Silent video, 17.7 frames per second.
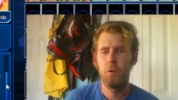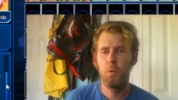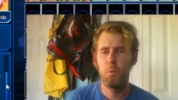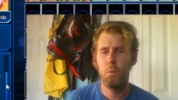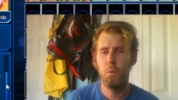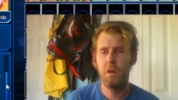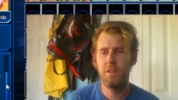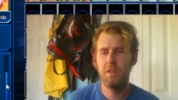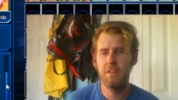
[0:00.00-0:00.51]

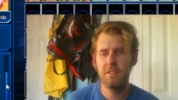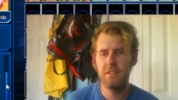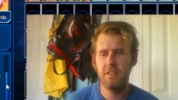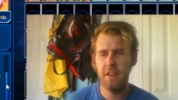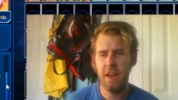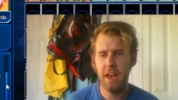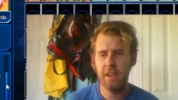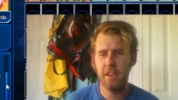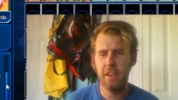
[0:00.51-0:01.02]
When this
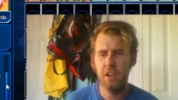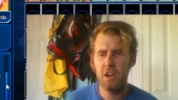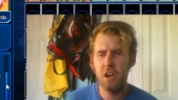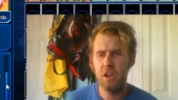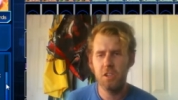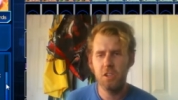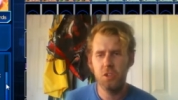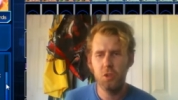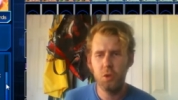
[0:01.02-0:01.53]
attacking
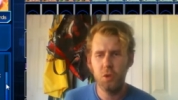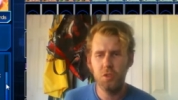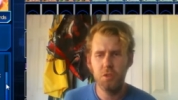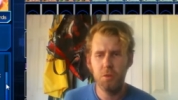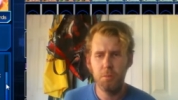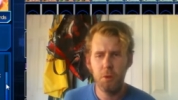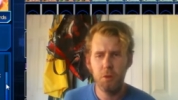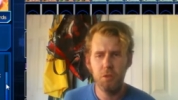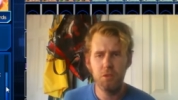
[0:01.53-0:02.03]
card destroys
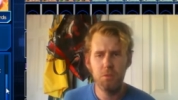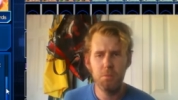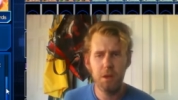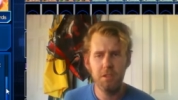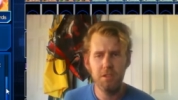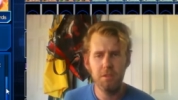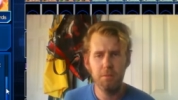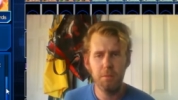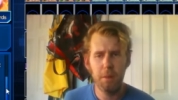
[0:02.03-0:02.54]
an opponent's
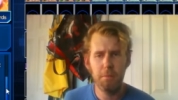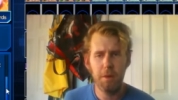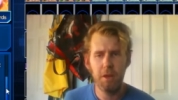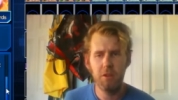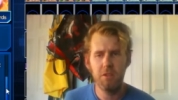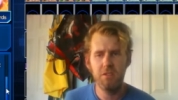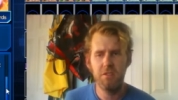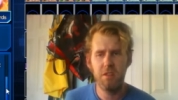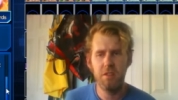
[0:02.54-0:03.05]
monster by
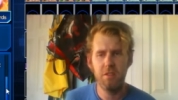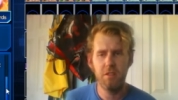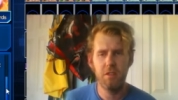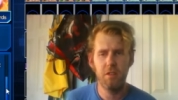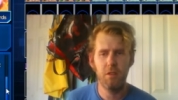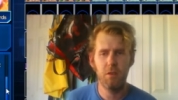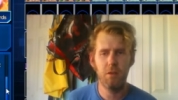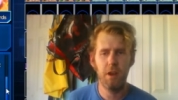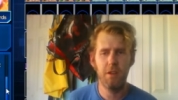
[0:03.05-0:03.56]
battle and sends it
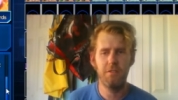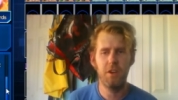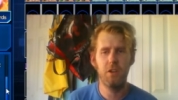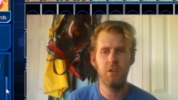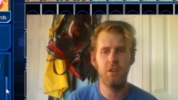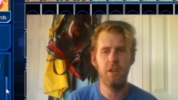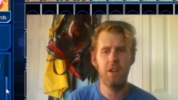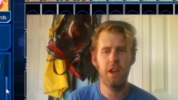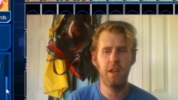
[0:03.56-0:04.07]
to the
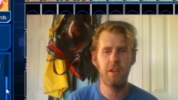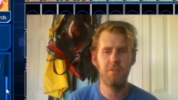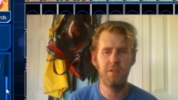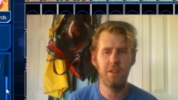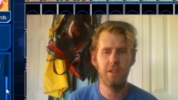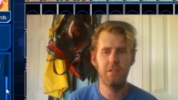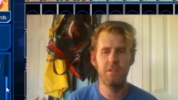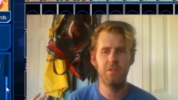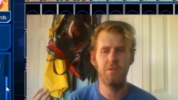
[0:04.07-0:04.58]
graveyard, you can
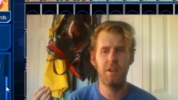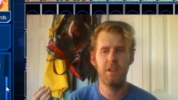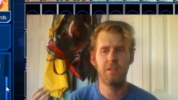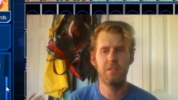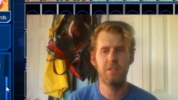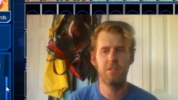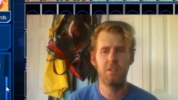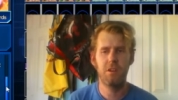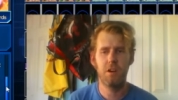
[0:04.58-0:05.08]
activate this effect.
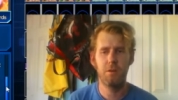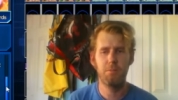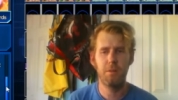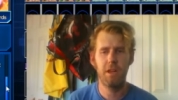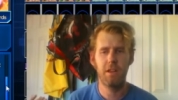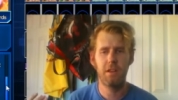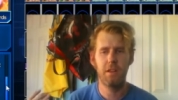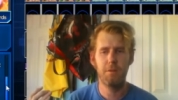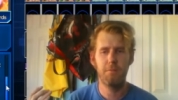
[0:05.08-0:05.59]
This card
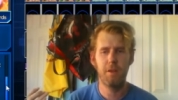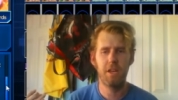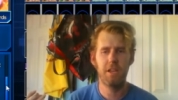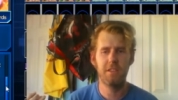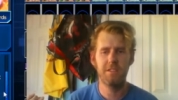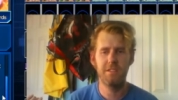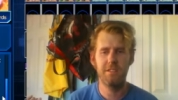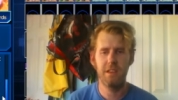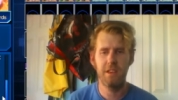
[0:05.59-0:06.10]
may, can make a
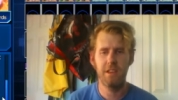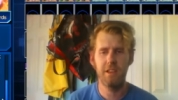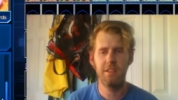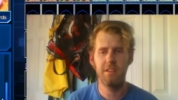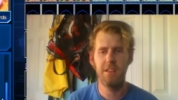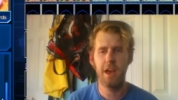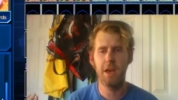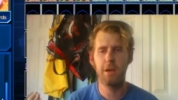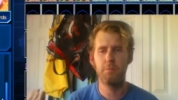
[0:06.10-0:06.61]
second
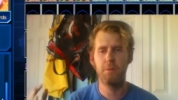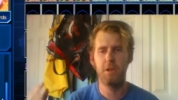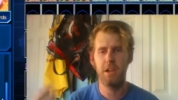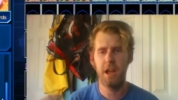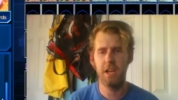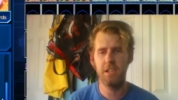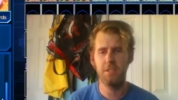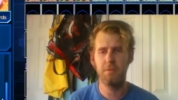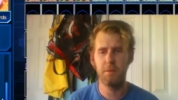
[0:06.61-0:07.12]
attack, but it
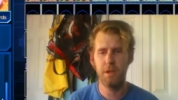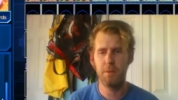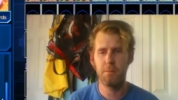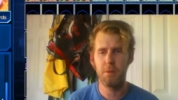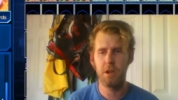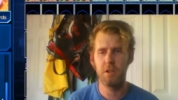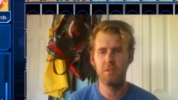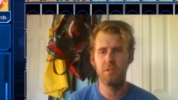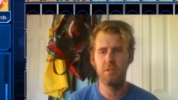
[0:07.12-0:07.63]
has to be at a
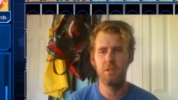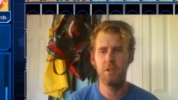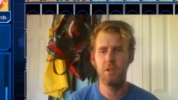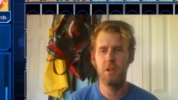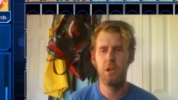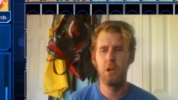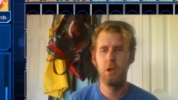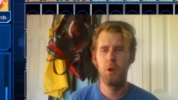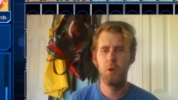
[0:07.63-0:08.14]
monster.
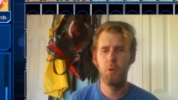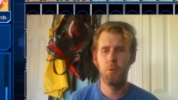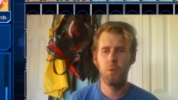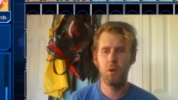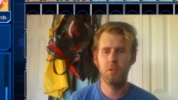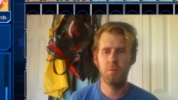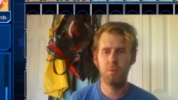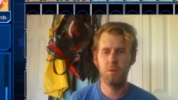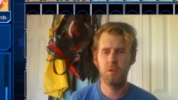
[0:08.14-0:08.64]

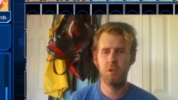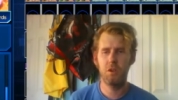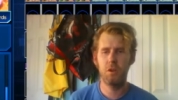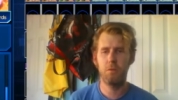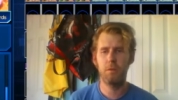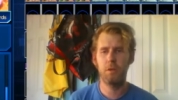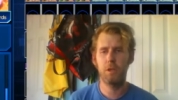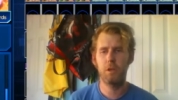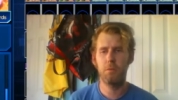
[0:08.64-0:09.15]
Once per
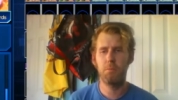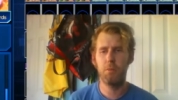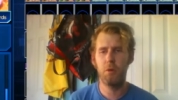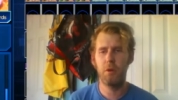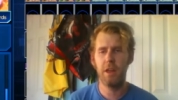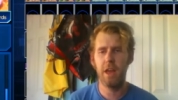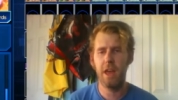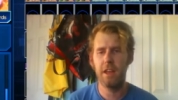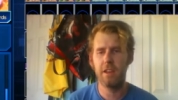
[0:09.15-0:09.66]
turn, when your
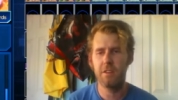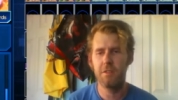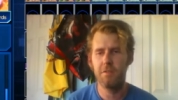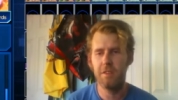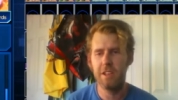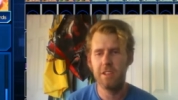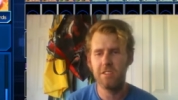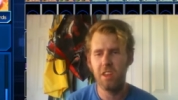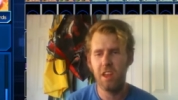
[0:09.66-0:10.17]
opponent
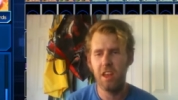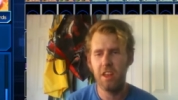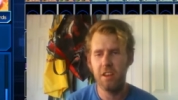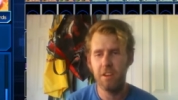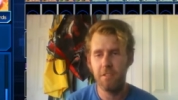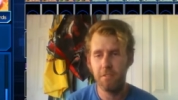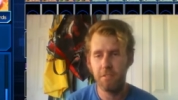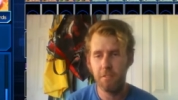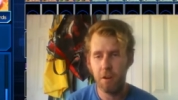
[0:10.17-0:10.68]
activates an,
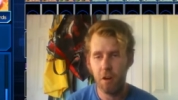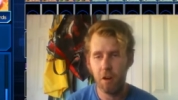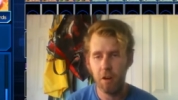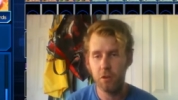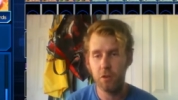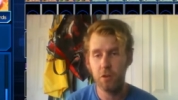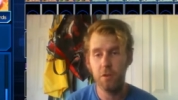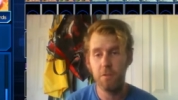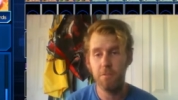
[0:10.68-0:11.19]
a
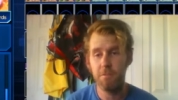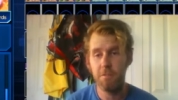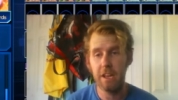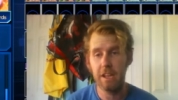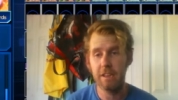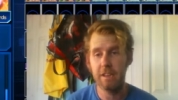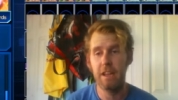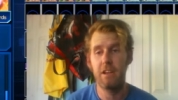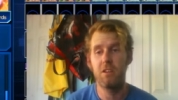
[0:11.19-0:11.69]
card or
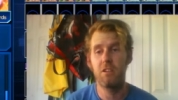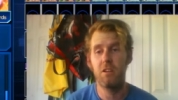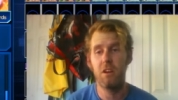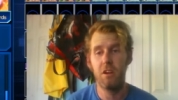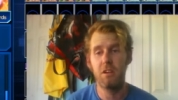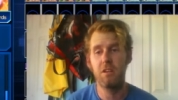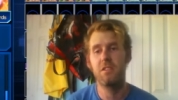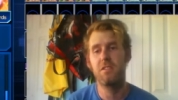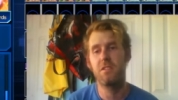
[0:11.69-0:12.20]
effect that
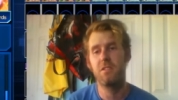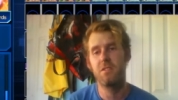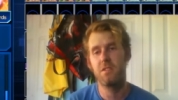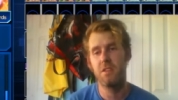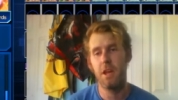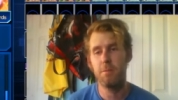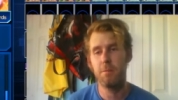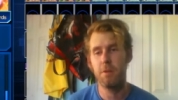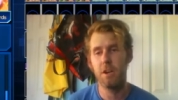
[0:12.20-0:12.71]
targets a
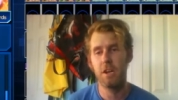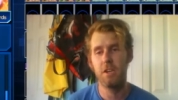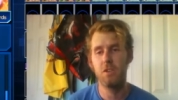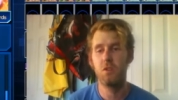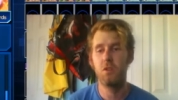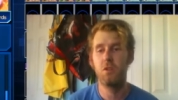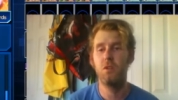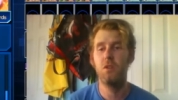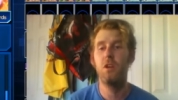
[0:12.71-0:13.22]
Cyber
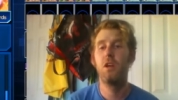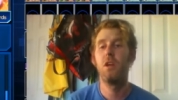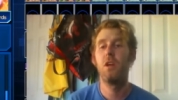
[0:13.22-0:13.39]
Angel